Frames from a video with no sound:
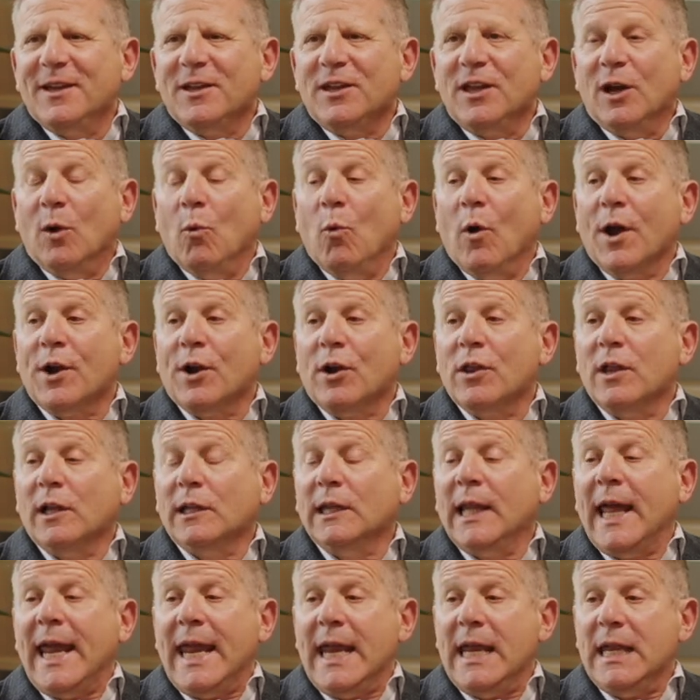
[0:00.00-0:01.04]
What are the
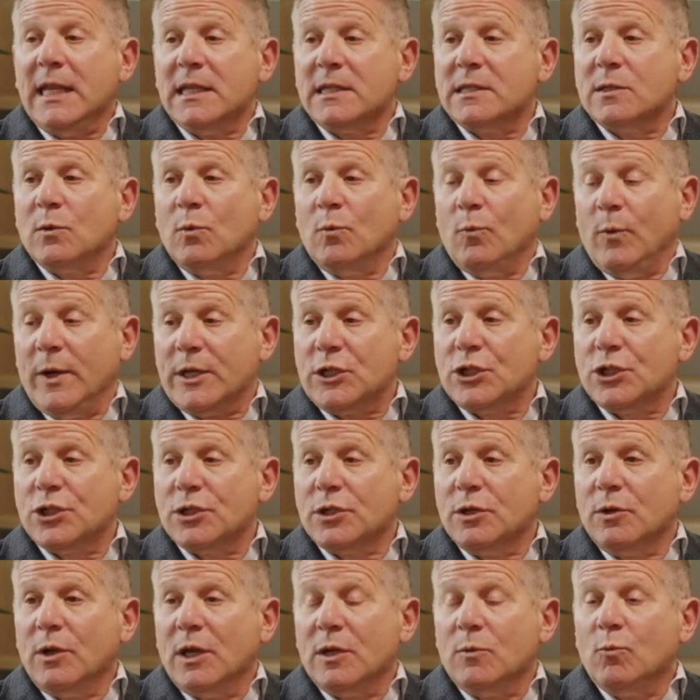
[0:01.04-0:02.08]
lanes in which
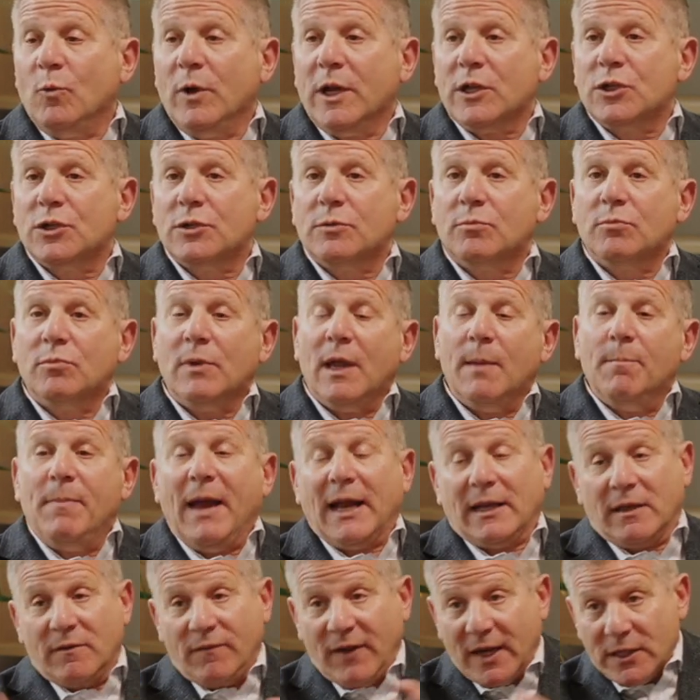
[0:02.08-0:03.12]

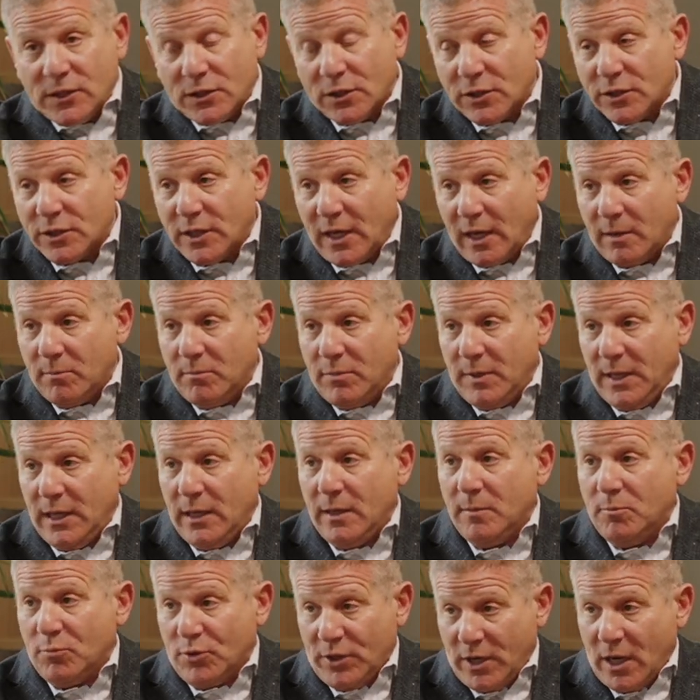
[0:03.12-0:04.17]
impact investors can
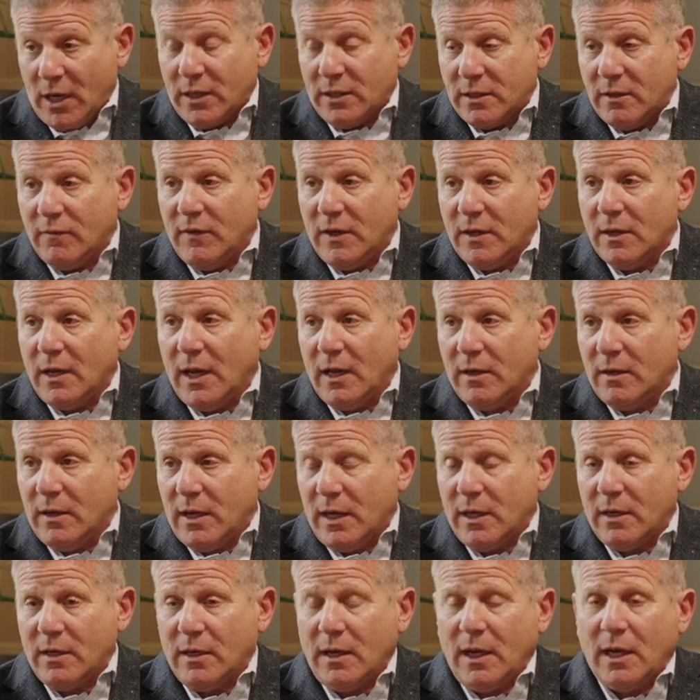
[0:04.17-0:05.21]
be productive, and
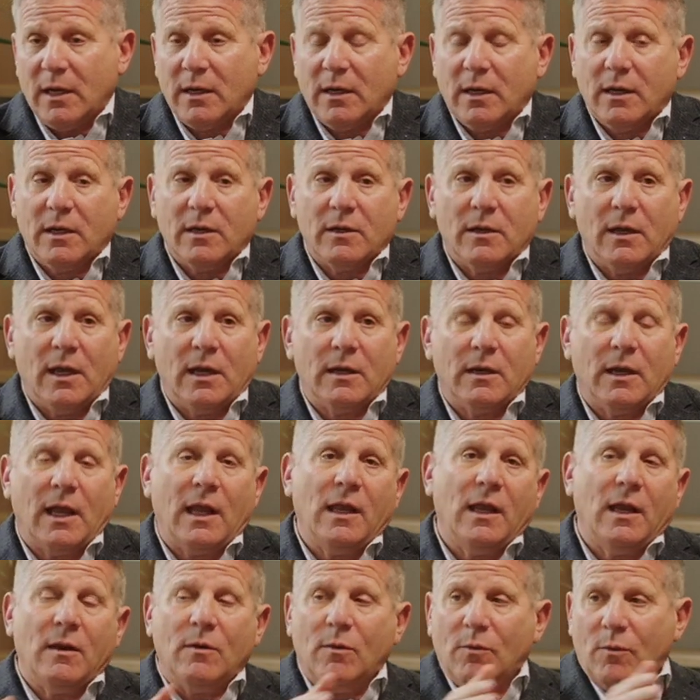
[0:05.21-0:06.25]

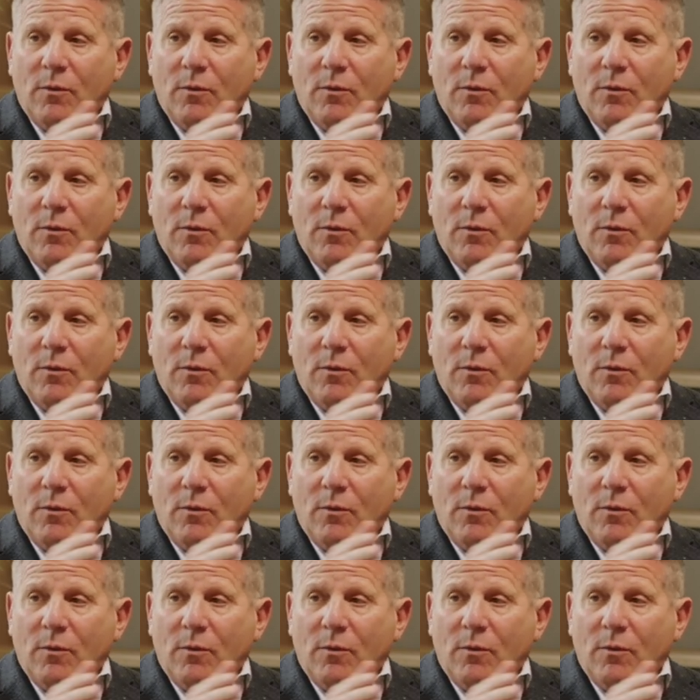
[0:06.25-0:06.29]
then